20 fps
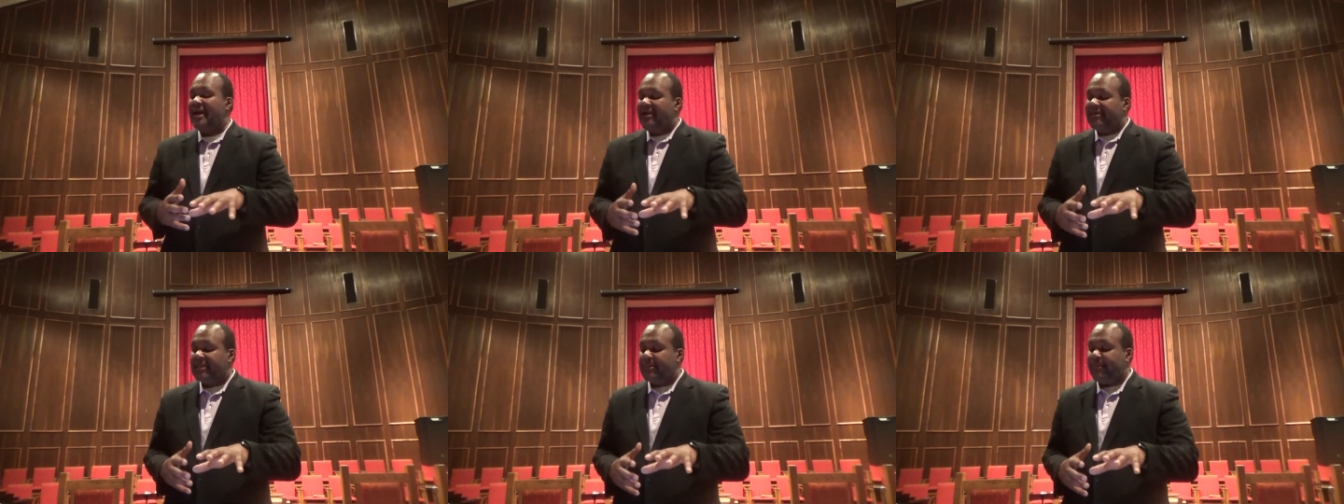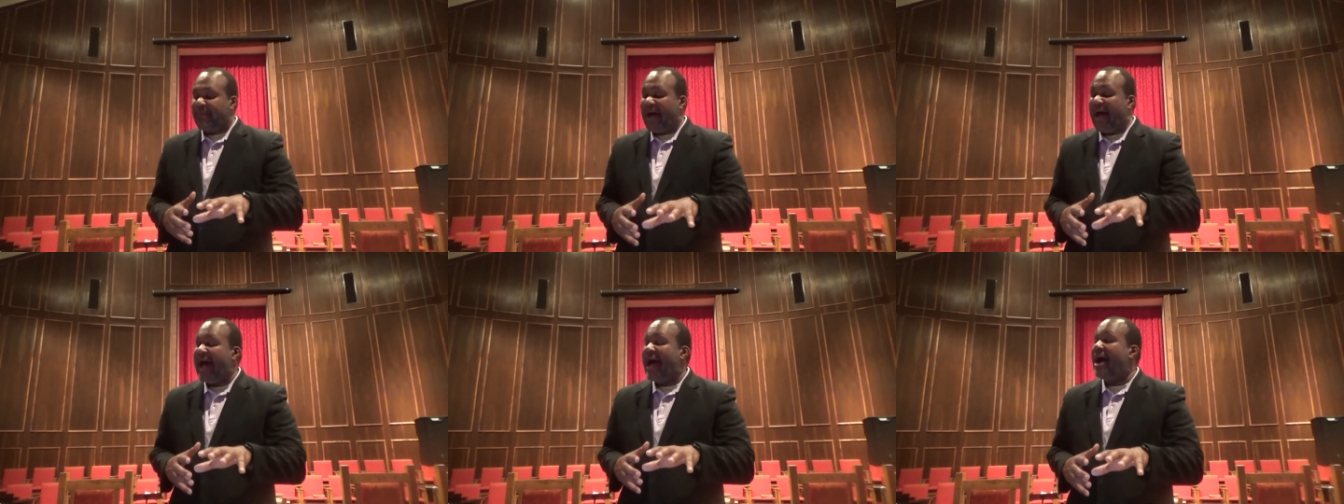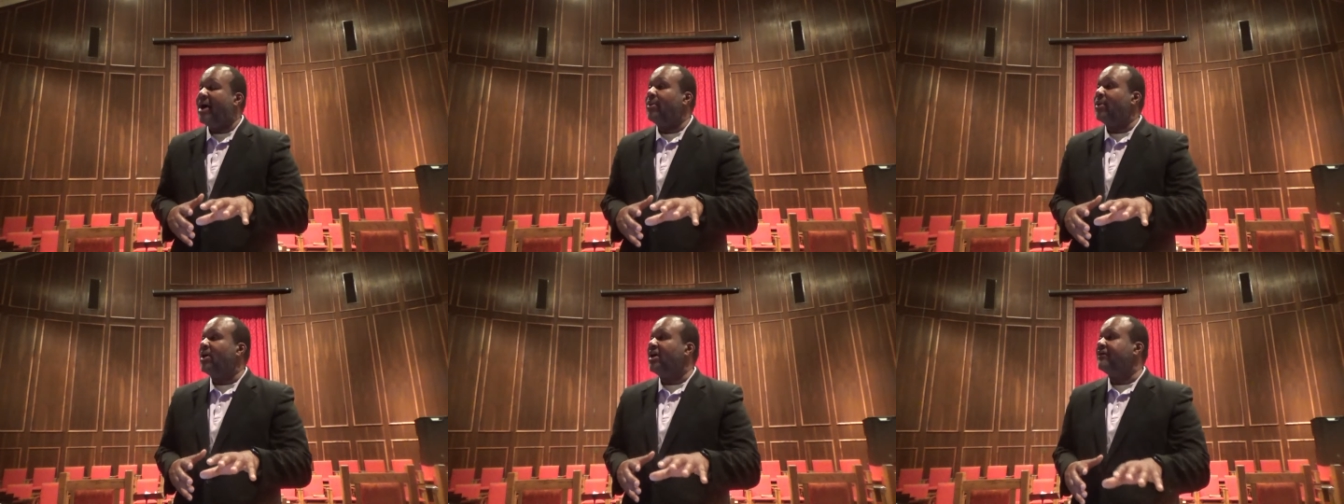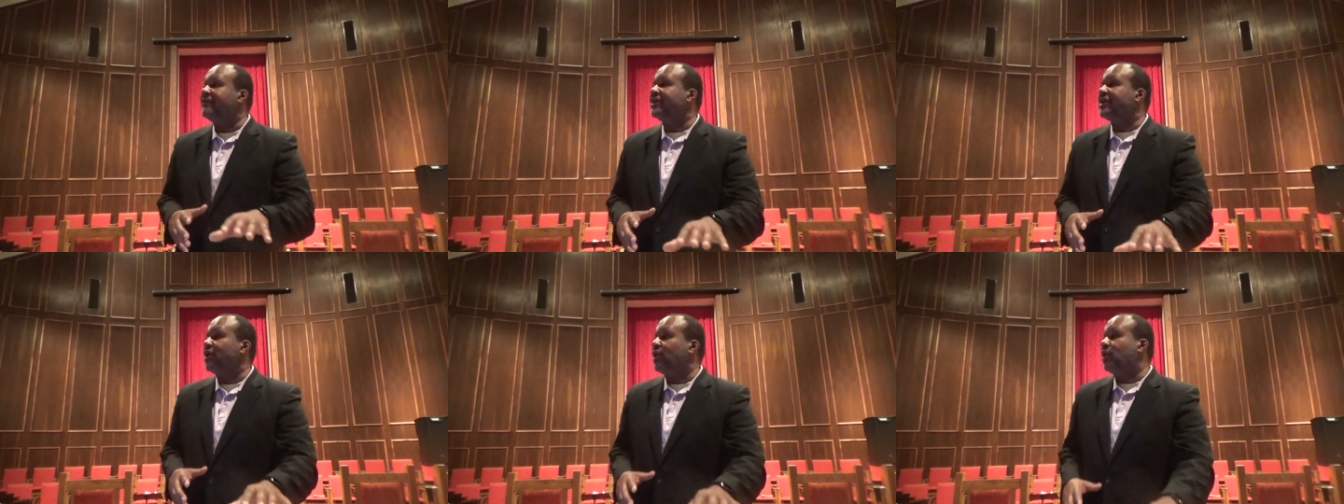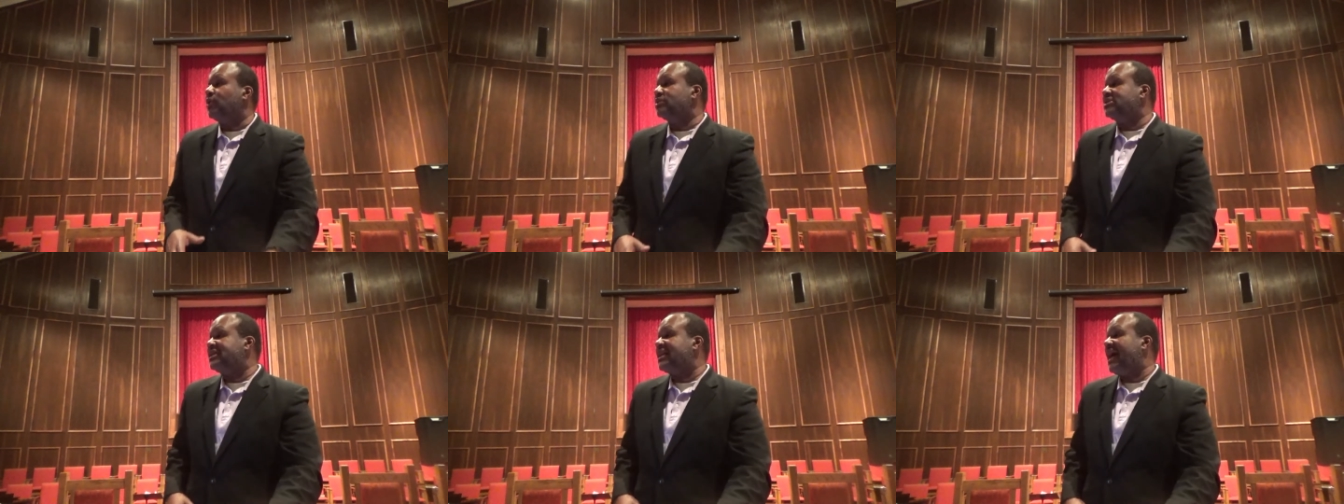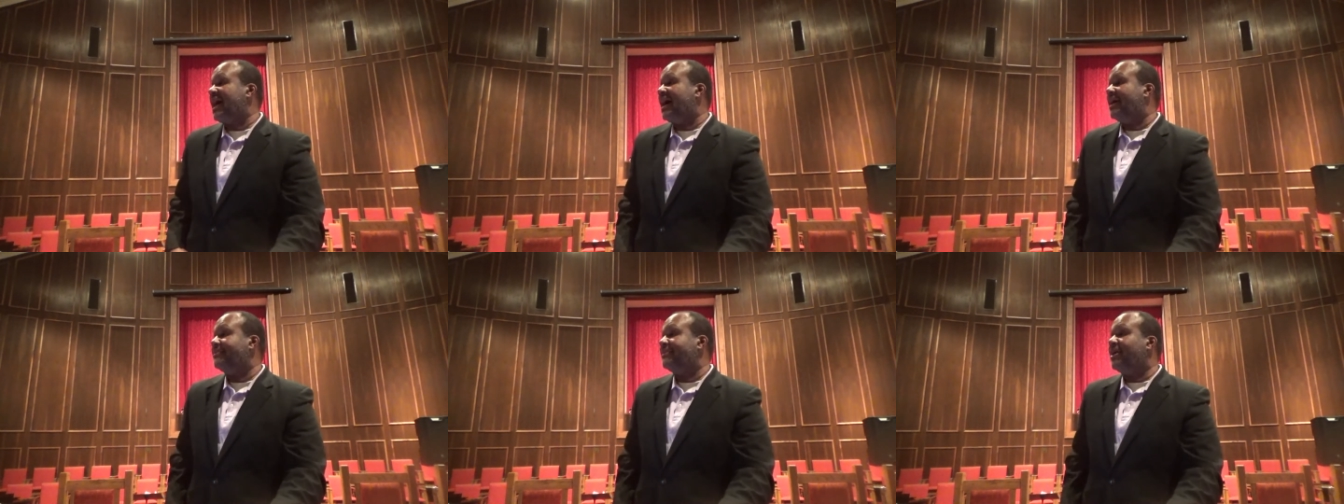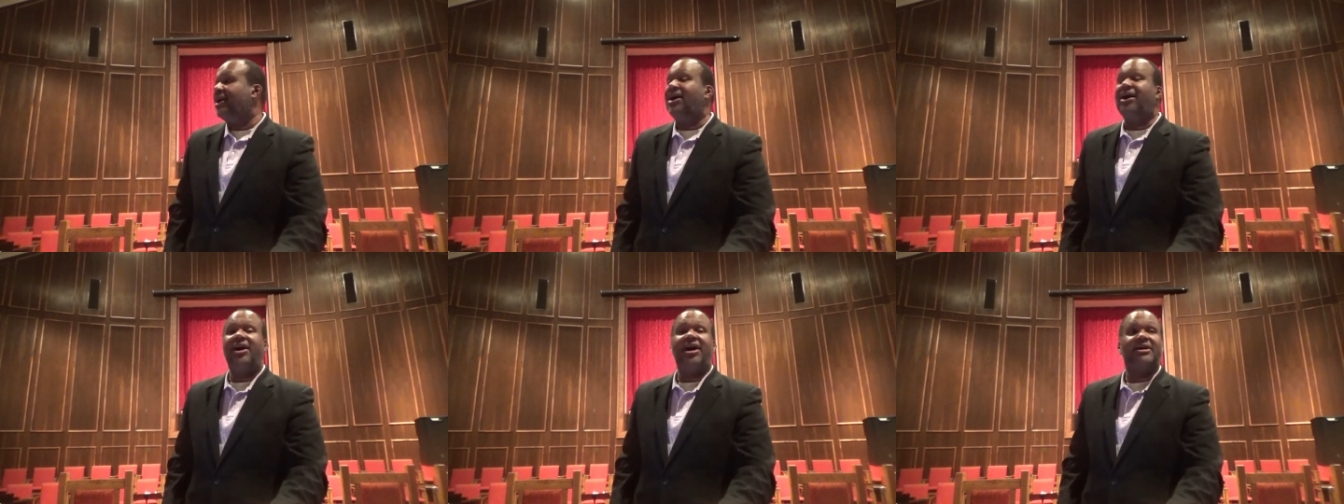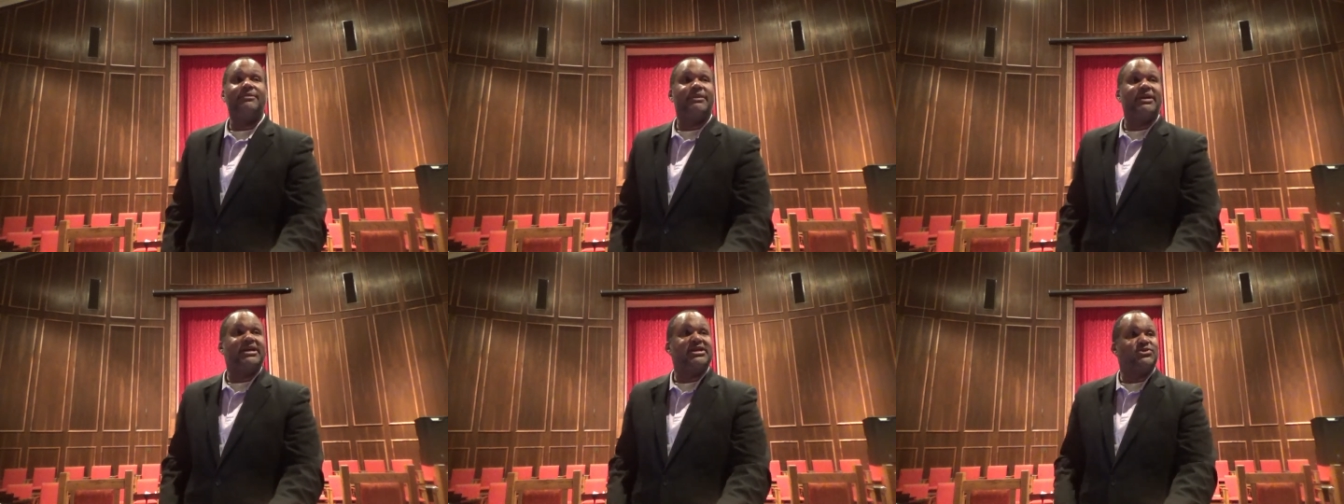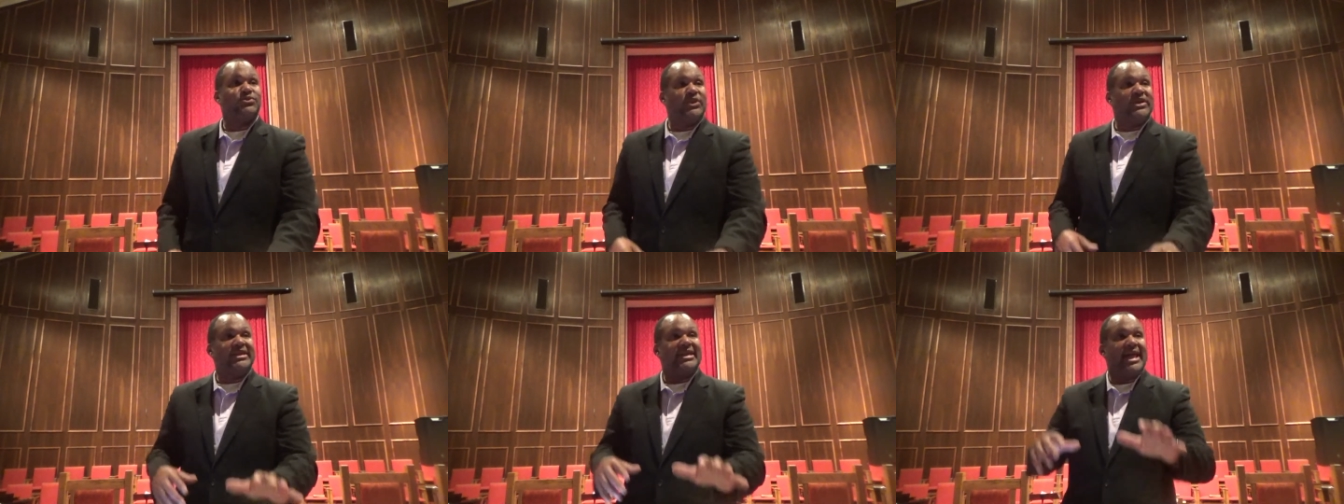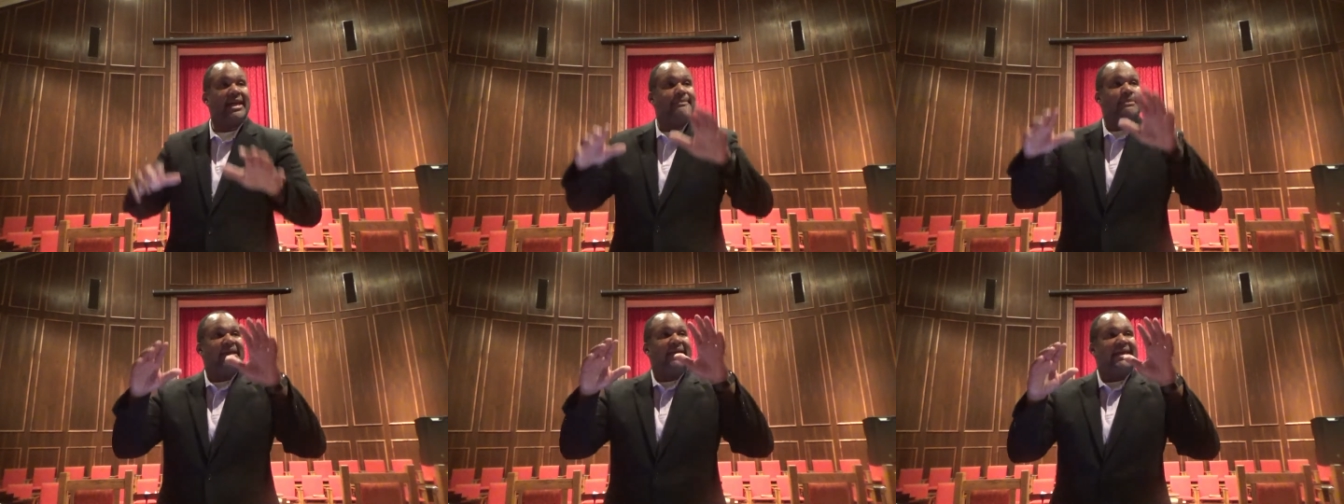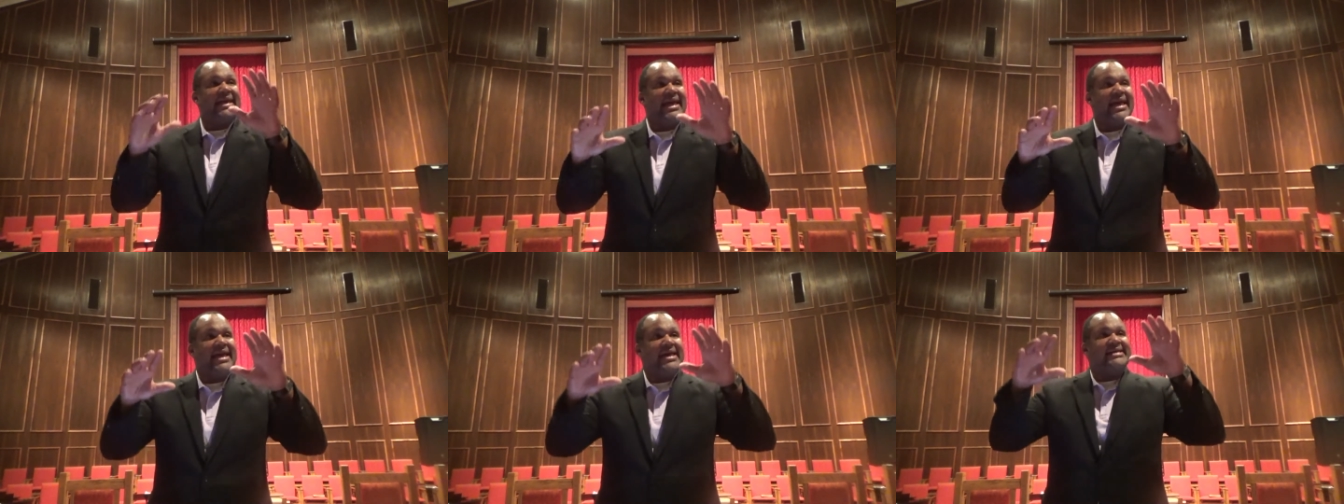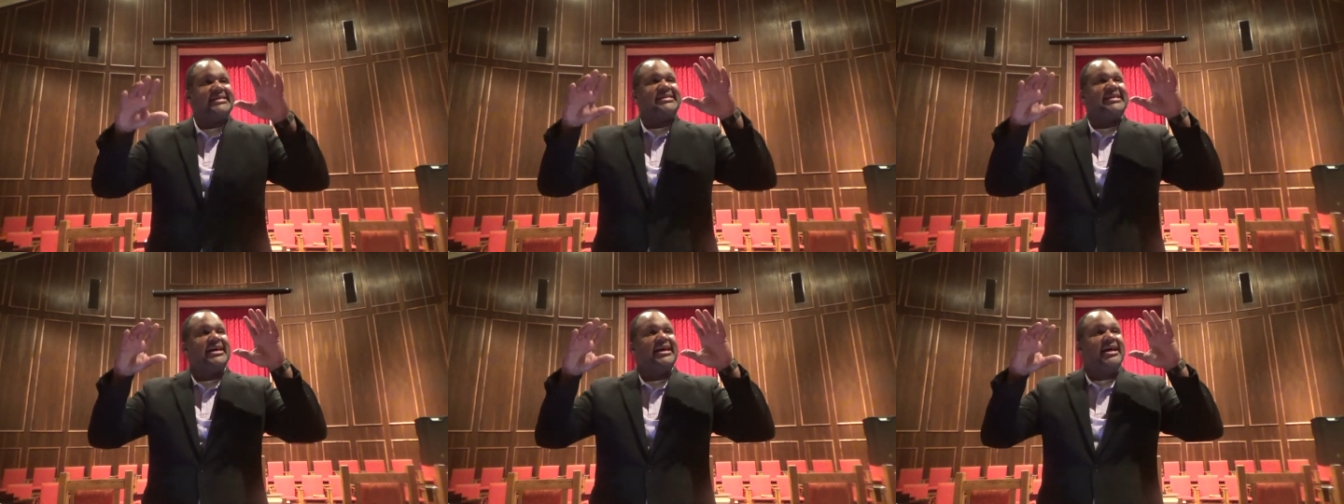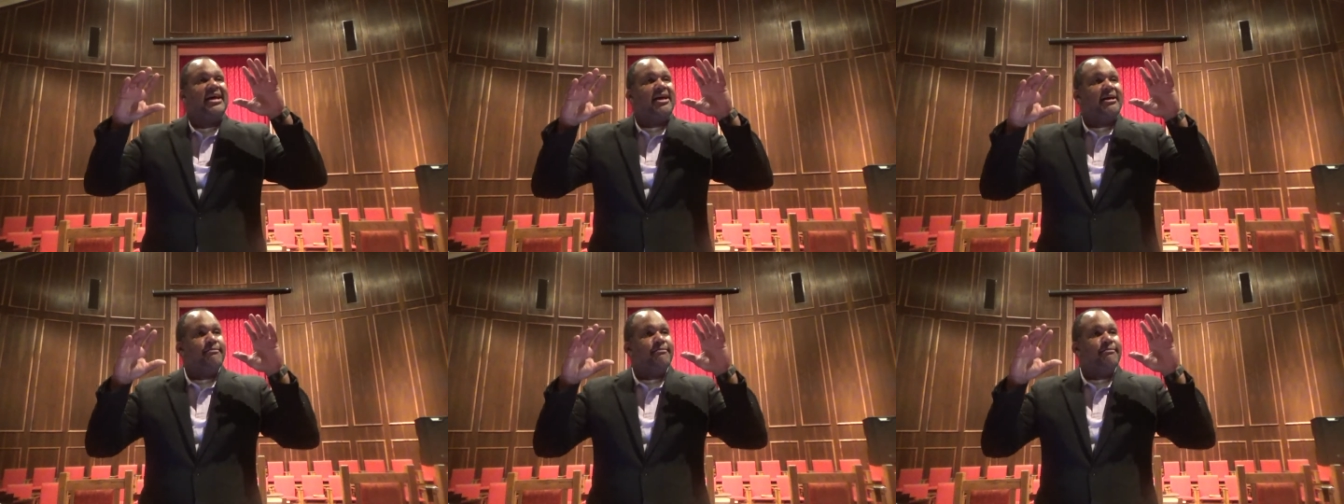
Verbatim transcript: the power of an on time God because when they began to